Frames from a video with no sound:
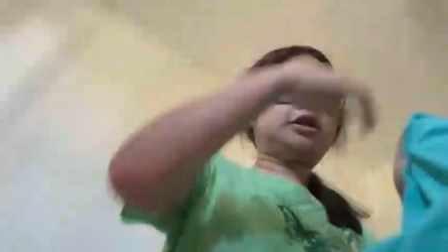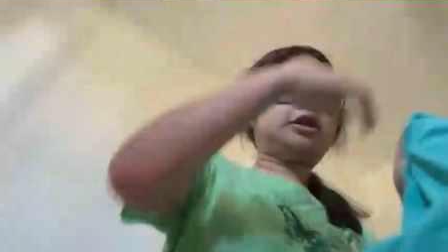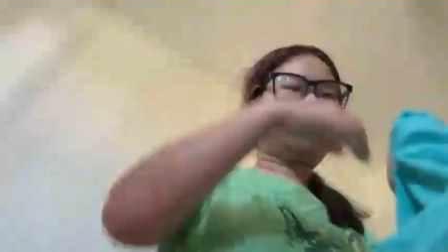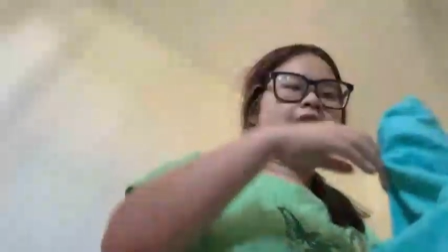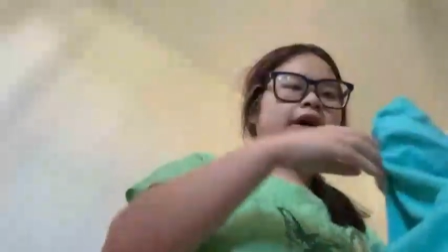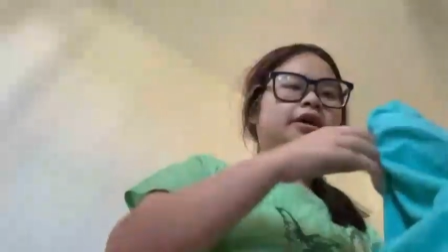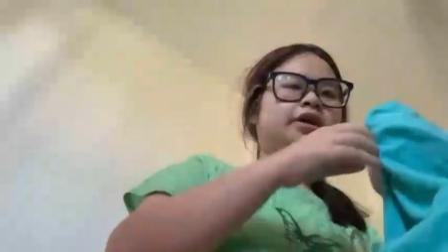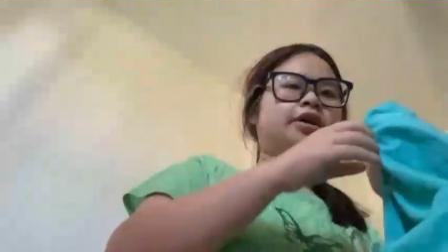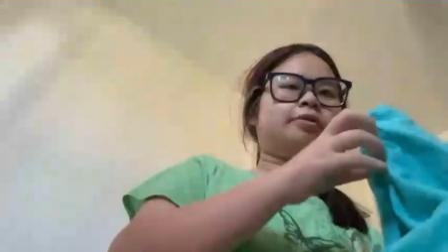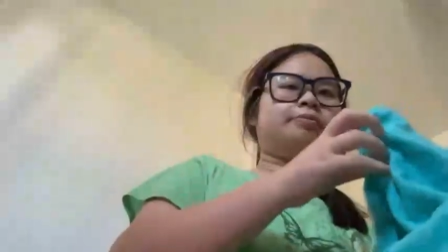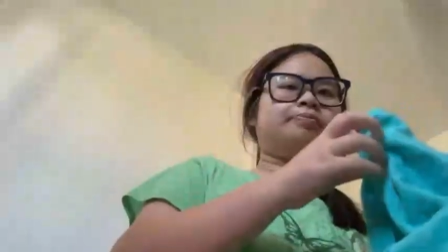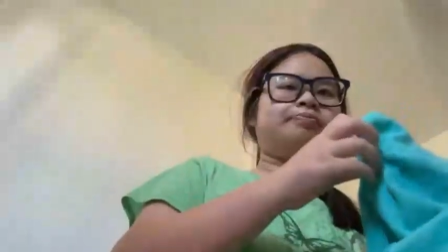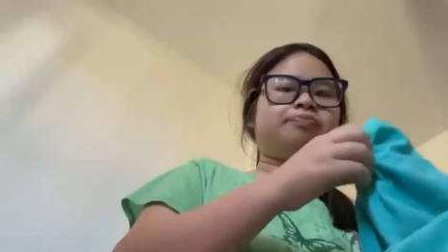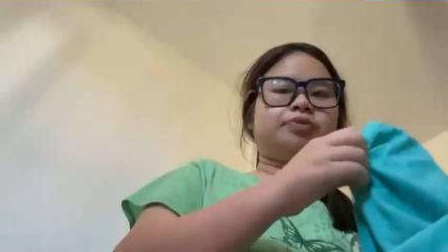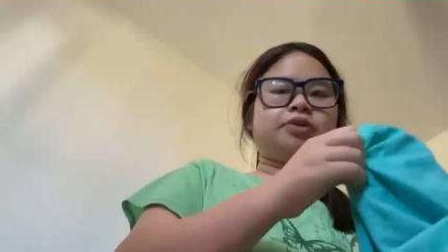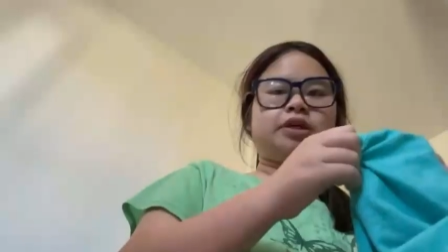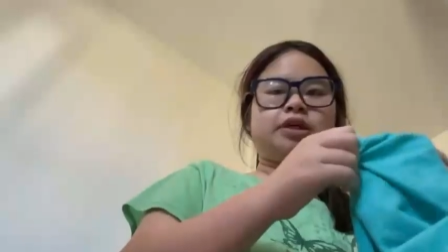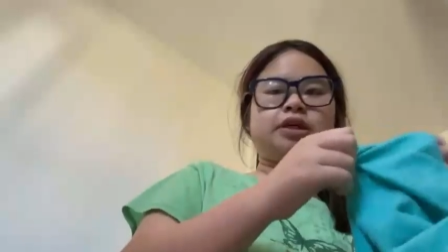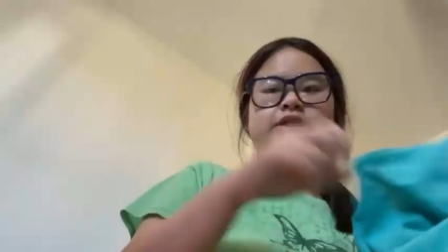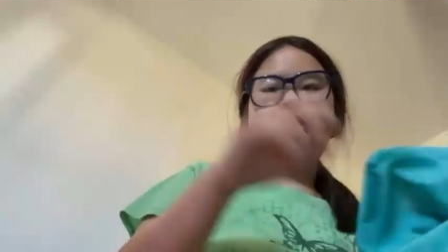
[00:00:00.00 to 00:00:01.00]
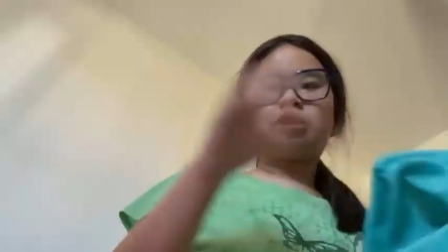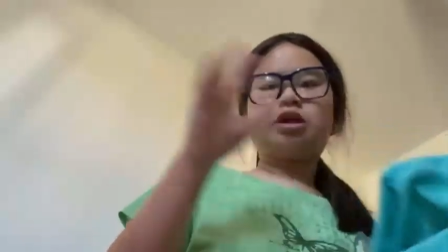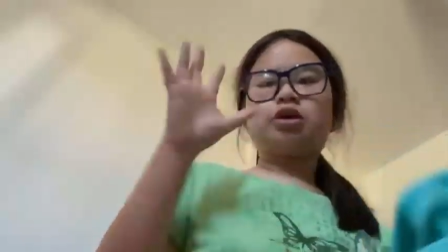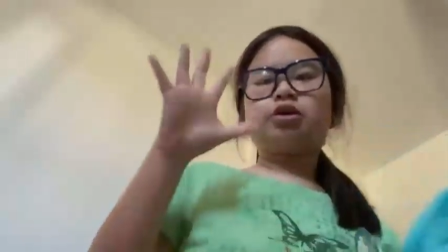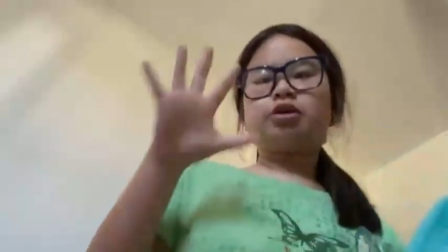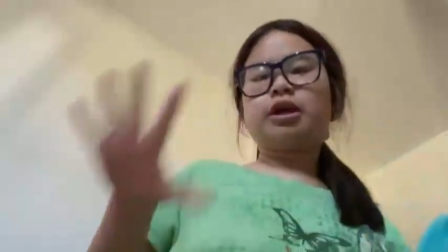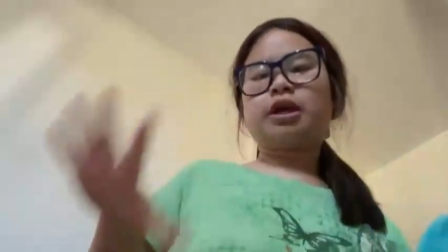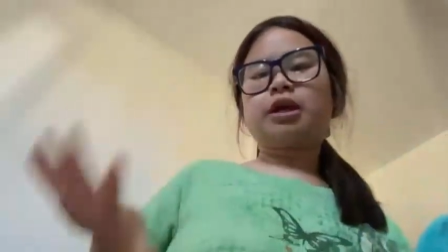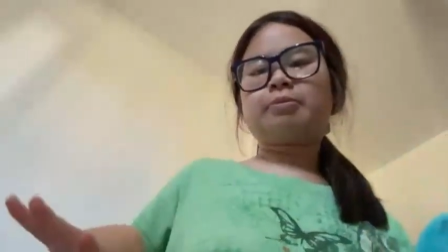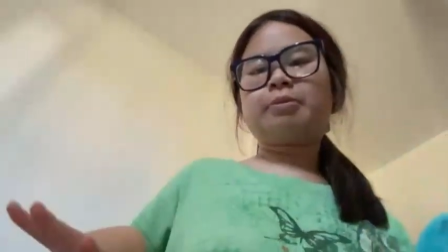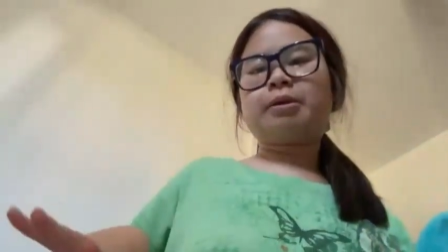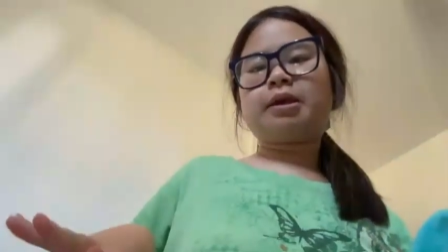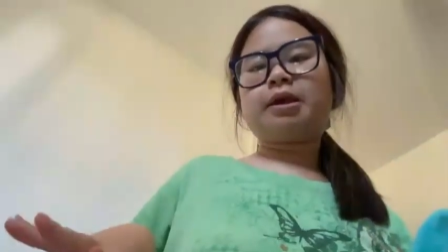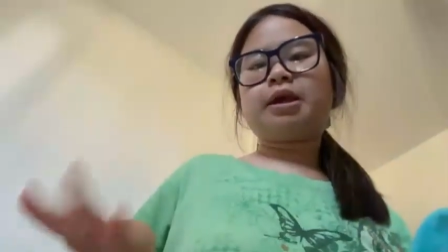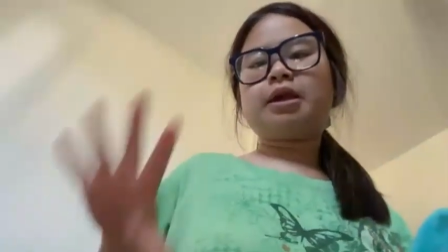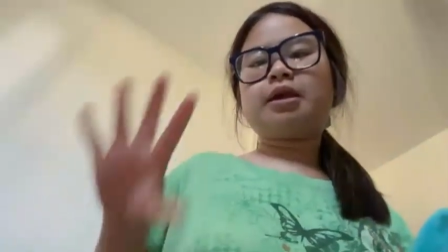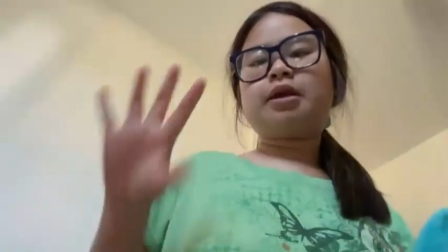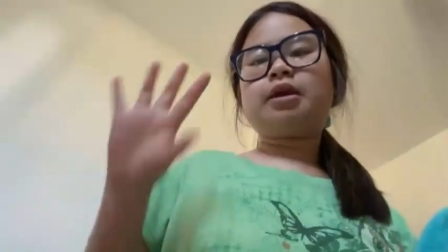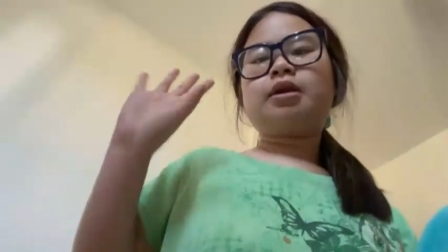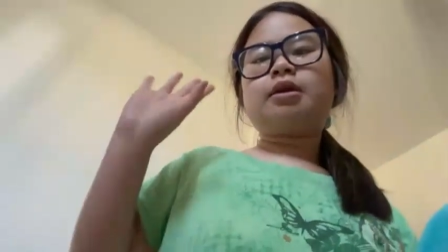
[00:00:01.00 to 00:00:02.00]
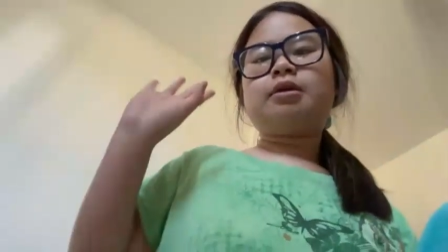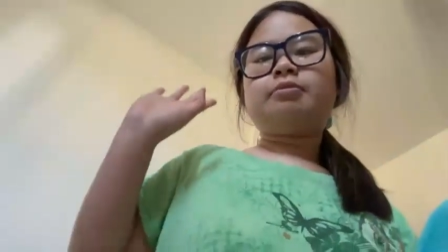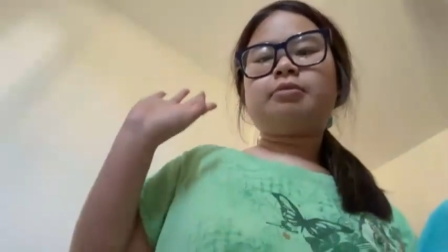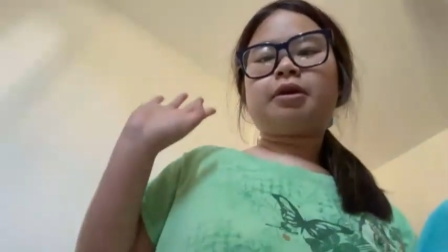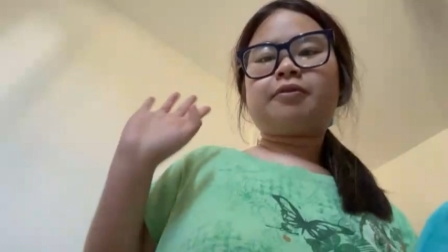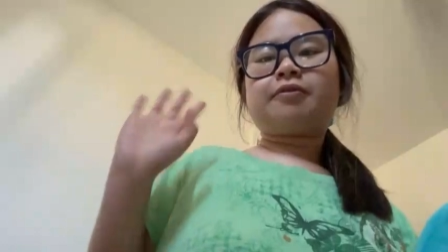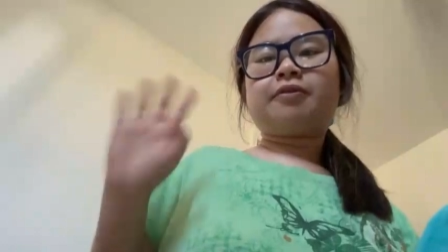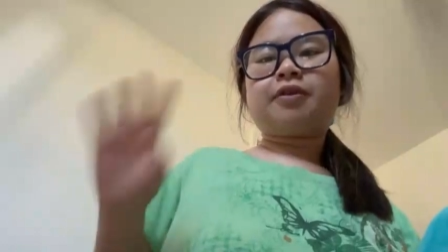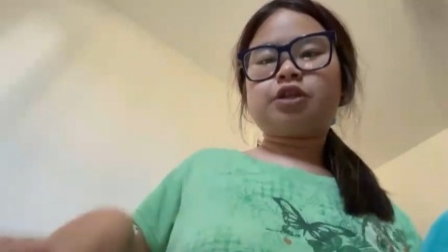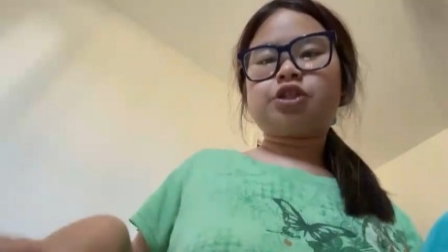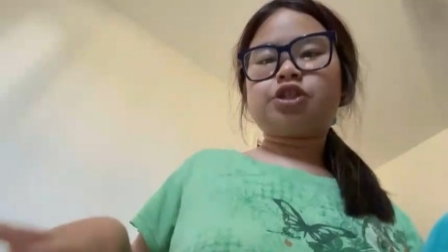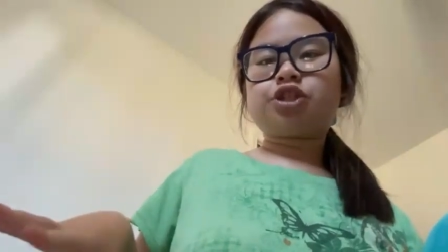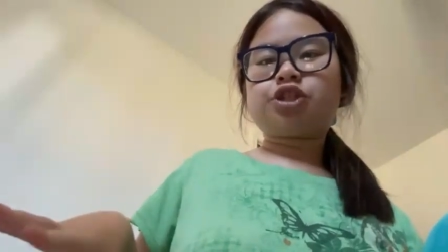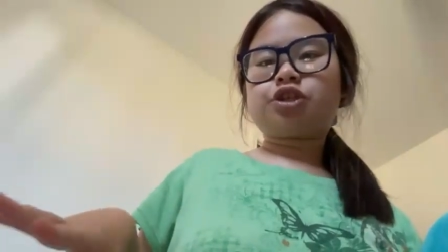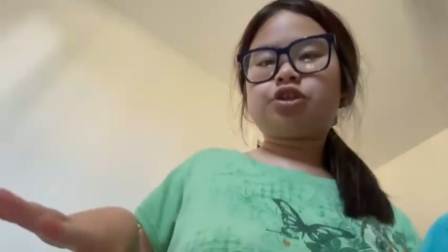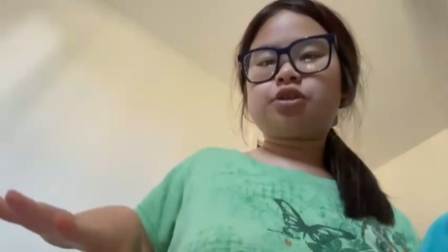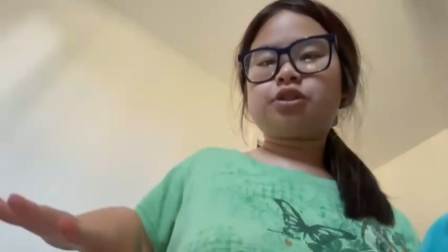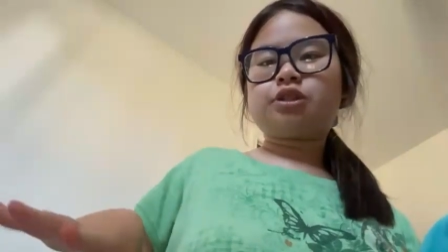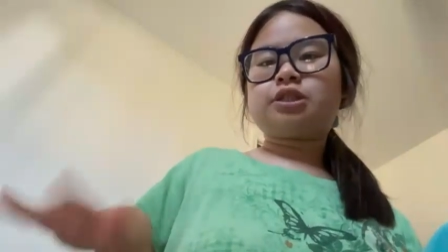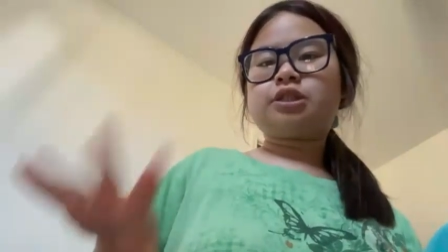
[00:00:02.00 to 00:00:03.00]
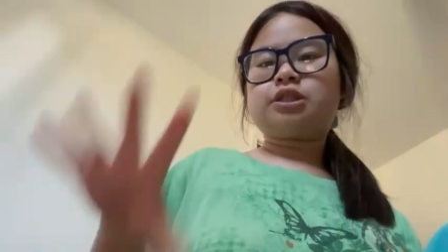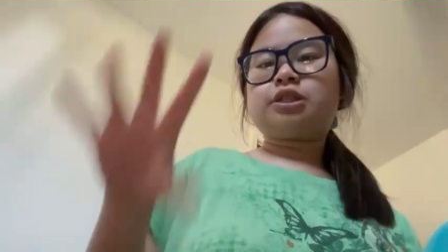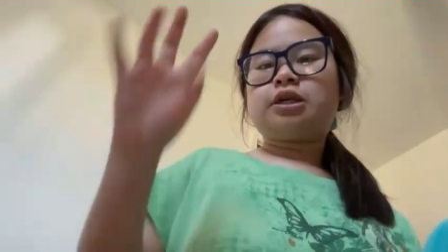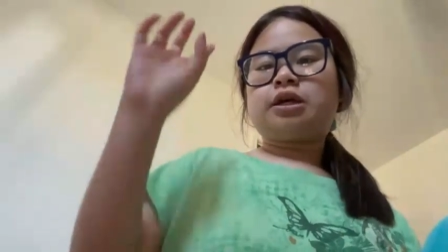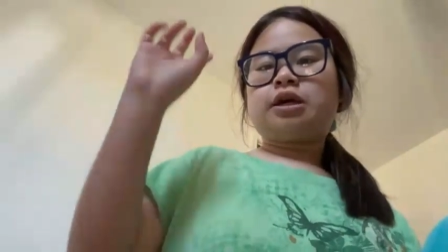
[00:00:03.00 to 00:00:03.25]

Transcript: that up. These are gonna be my fun shirts.